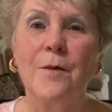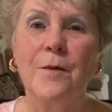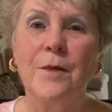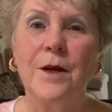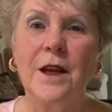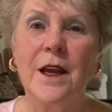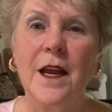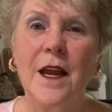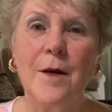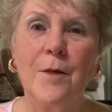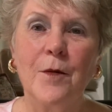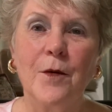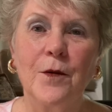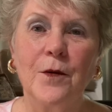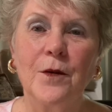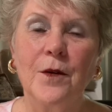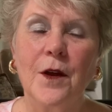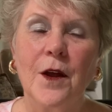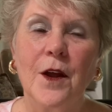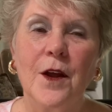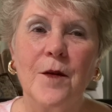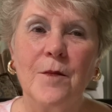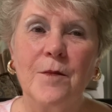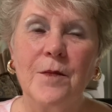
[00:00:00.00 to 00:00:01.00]
Be able,
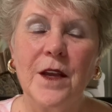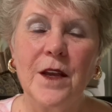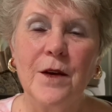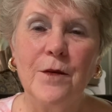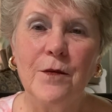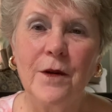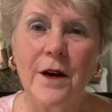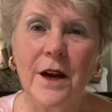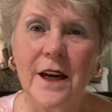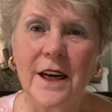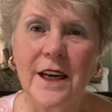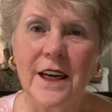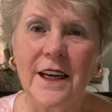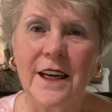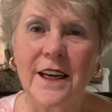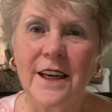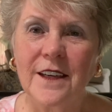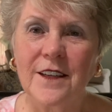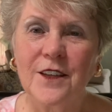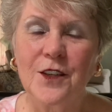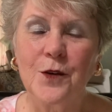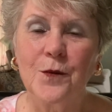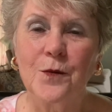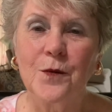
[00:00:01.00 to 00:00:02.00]
be ready
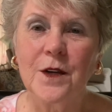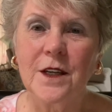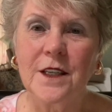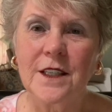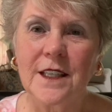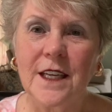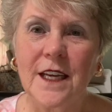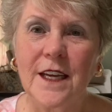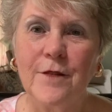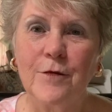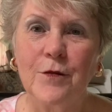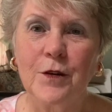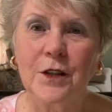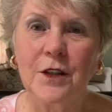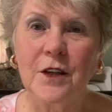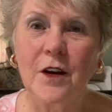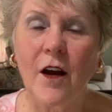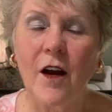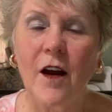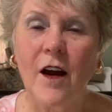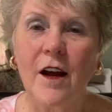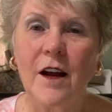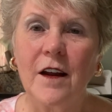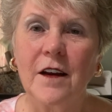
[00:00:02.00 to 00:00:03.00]
to receive what
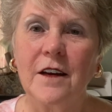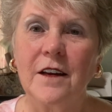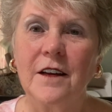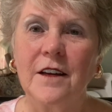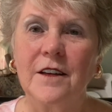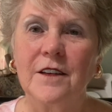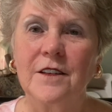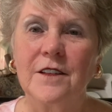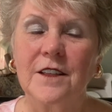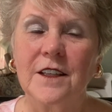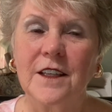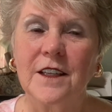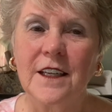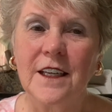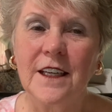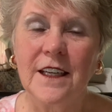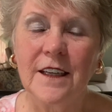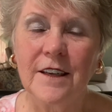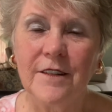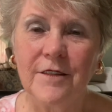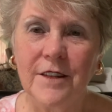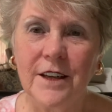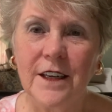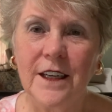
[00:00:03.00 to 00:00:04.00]
God is
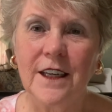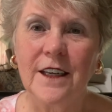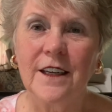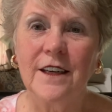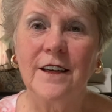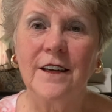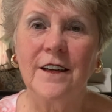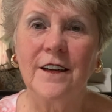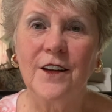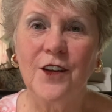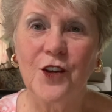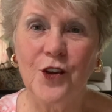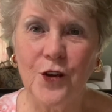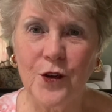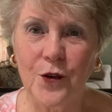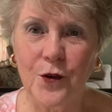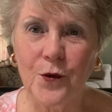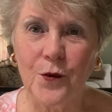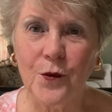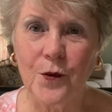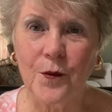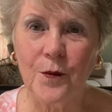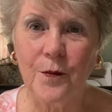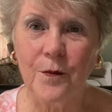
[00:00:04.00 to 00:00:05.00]
giving
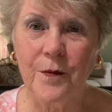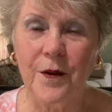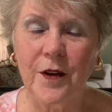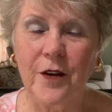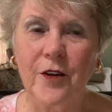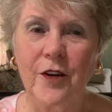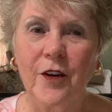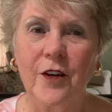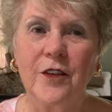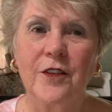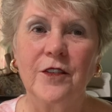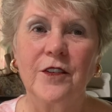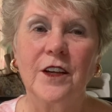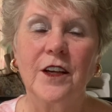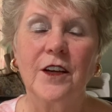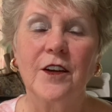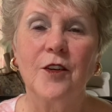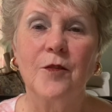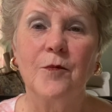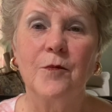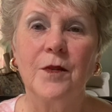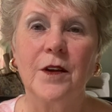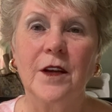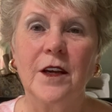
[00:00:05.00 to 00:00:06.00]
you because it
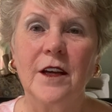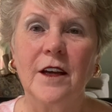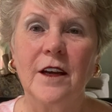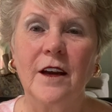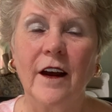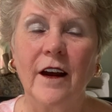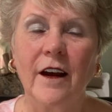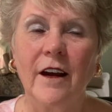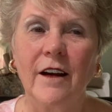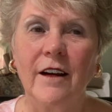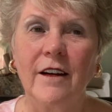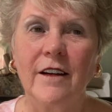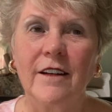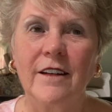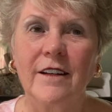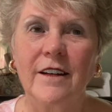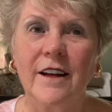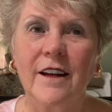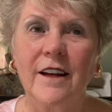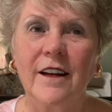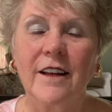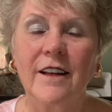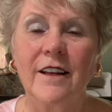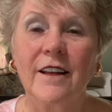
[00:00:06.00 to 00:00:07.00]
can be uh,
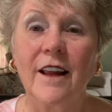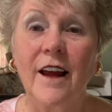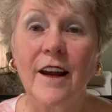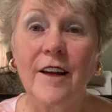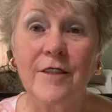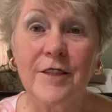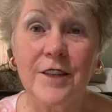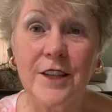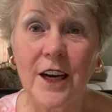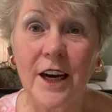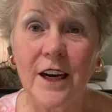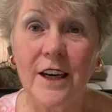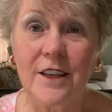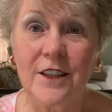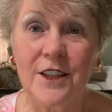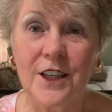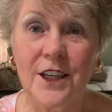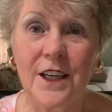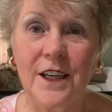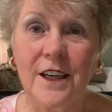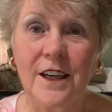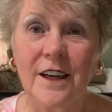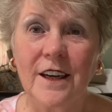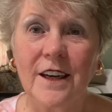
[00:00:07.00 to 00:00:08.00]

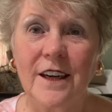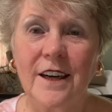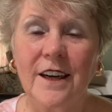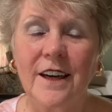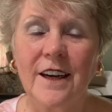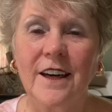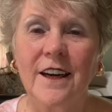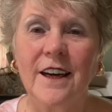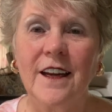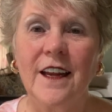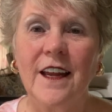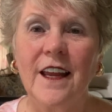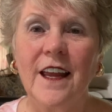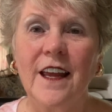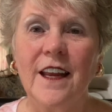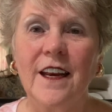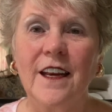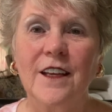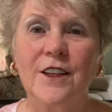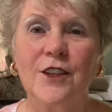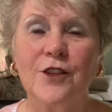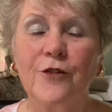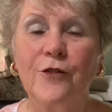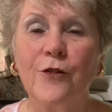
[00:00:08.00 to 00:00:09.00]
life-changing and
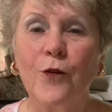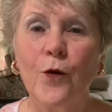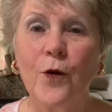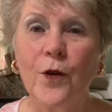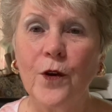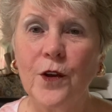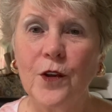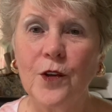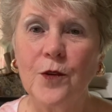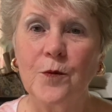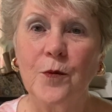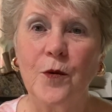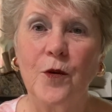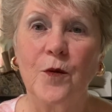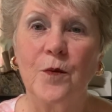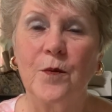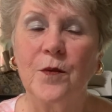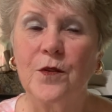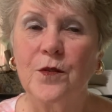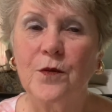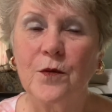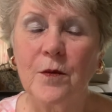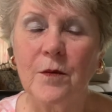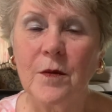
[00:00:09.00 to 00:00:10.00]
it's for his
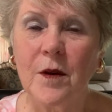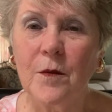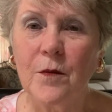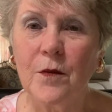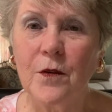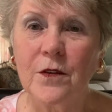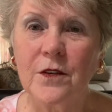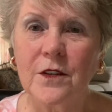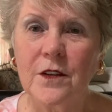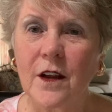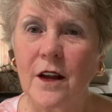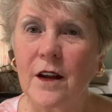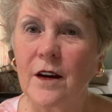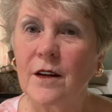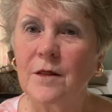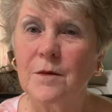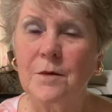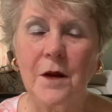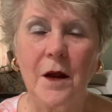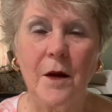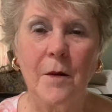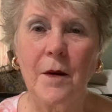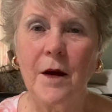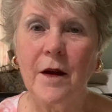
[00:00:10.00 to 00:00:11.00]
purpose. Remember, it's not
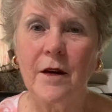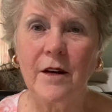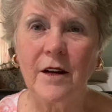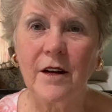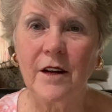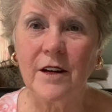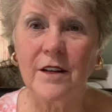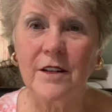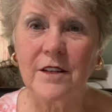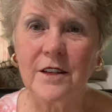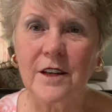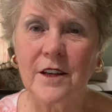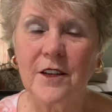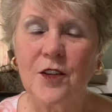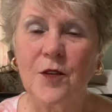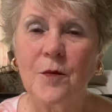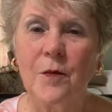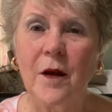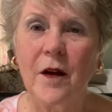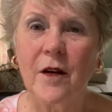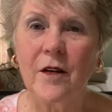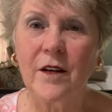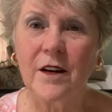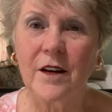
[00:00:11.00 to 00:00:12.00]
about us, it's
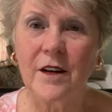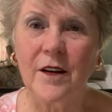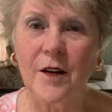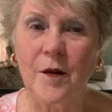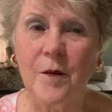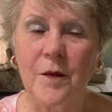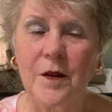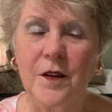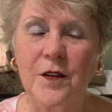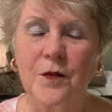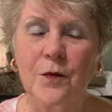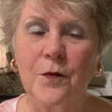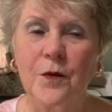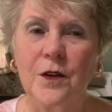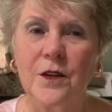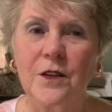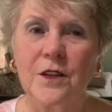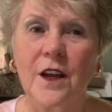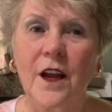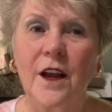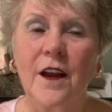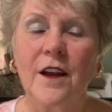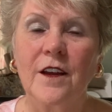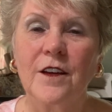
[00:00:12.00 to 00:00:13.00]
about him. It's what
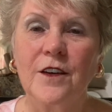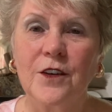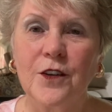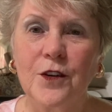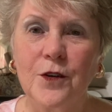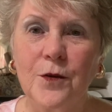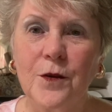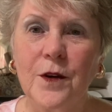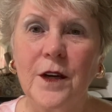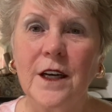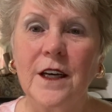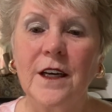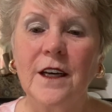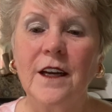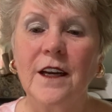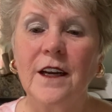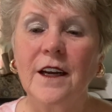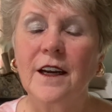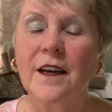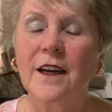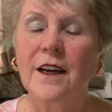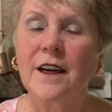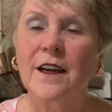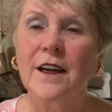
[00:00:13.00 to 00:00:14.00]
doing
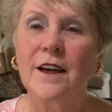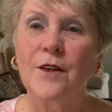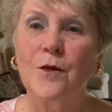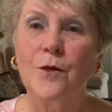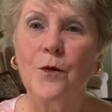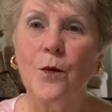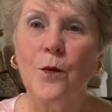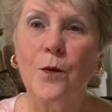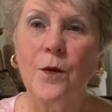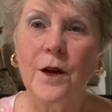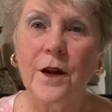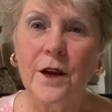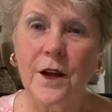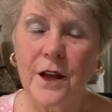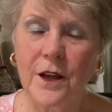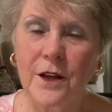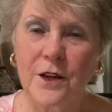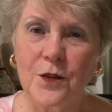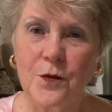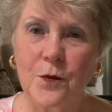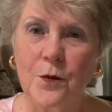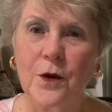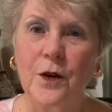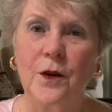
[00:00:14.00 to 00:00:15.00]

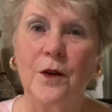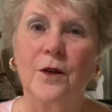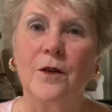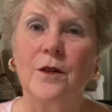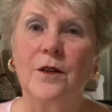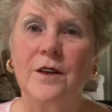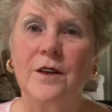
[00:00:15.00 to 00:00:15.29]
his will,